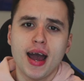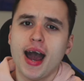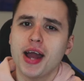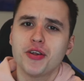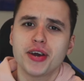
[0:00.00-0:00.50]

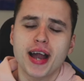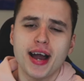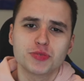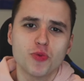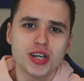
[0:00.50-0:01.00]
Hello
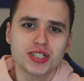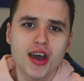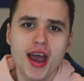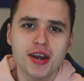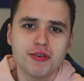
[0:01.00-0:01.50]
guys, what is
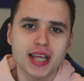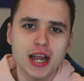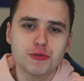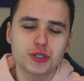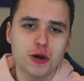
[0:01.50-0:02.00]
going on?
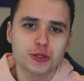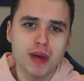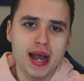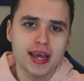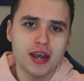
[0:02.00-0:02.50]
Daniel Childs
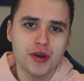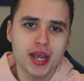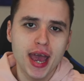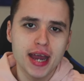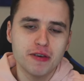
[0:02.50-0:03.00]
back here
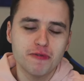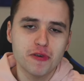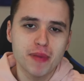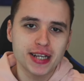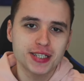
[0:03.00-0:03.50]
again for
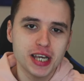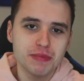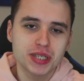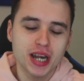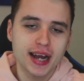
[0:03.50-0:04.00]
my
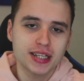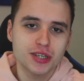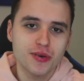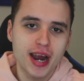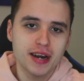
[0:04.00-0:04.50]
team
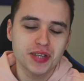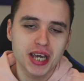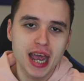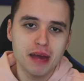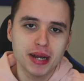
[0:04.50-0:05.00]
selector ahead of the
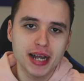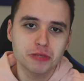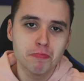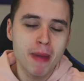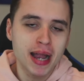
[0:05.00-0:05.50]
game
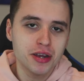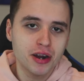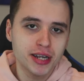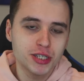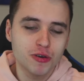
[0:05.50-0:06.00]
against Man
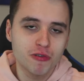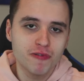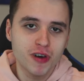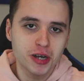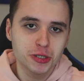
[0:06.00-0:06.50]
United on
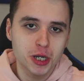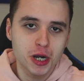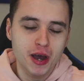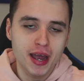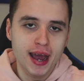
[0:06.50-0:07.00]
Thursday
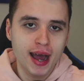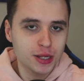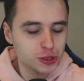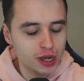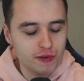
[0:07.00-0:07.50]
night at
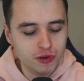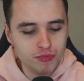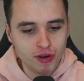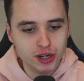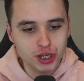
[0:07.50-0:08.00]
Stamford
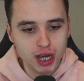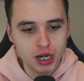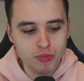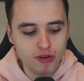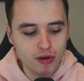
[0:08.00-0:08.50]
Bridge in
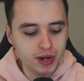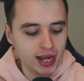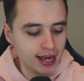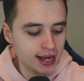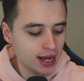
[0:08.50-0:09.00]
the Premier
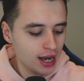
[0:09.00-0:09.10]
League.